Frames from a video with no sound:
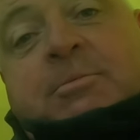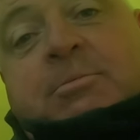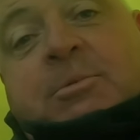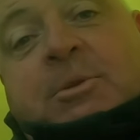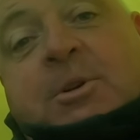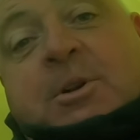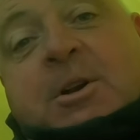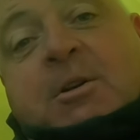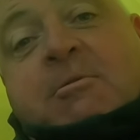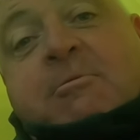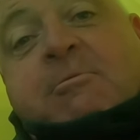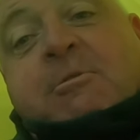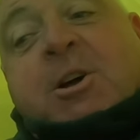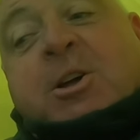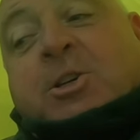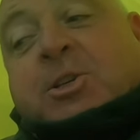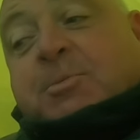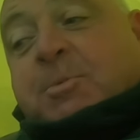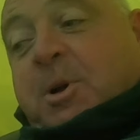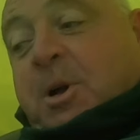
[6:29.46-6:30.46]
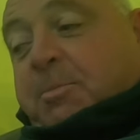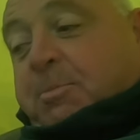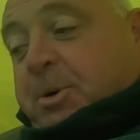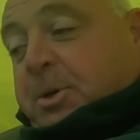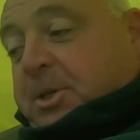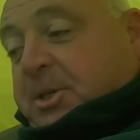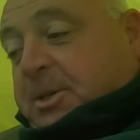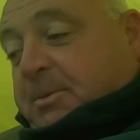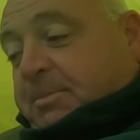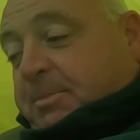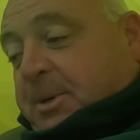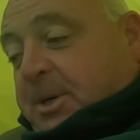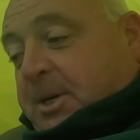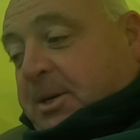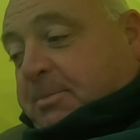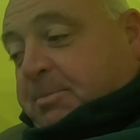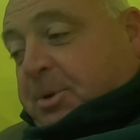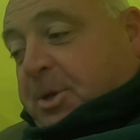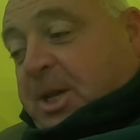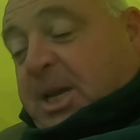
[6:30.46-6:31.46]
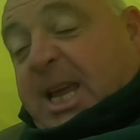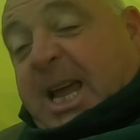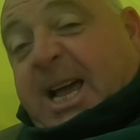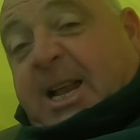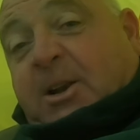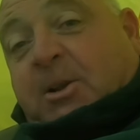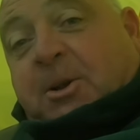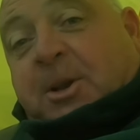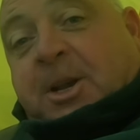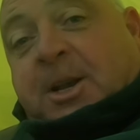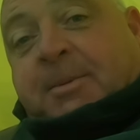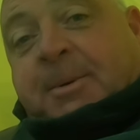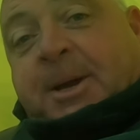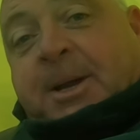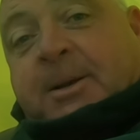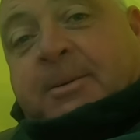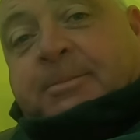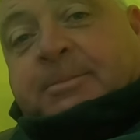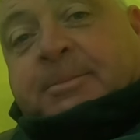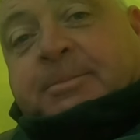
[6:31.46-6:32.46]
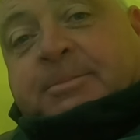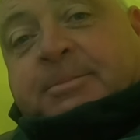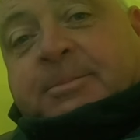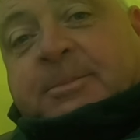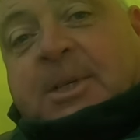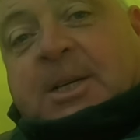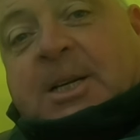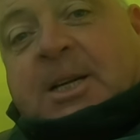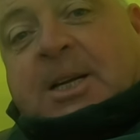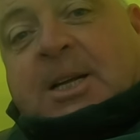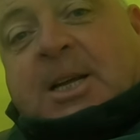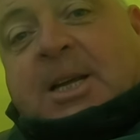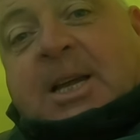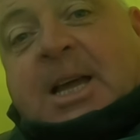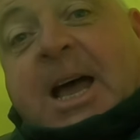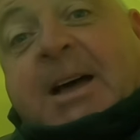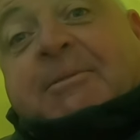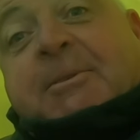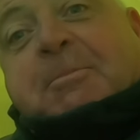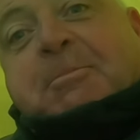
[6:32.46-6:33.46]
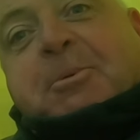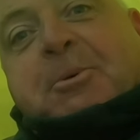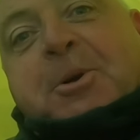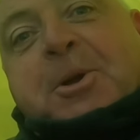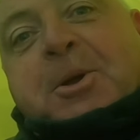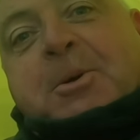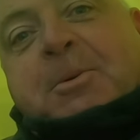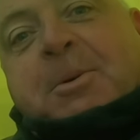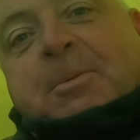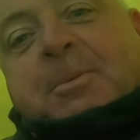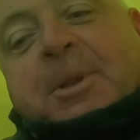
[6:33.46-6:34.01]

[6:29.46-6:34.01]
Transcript: A rush, but I'll put the kettle on in a bit. Have a brew.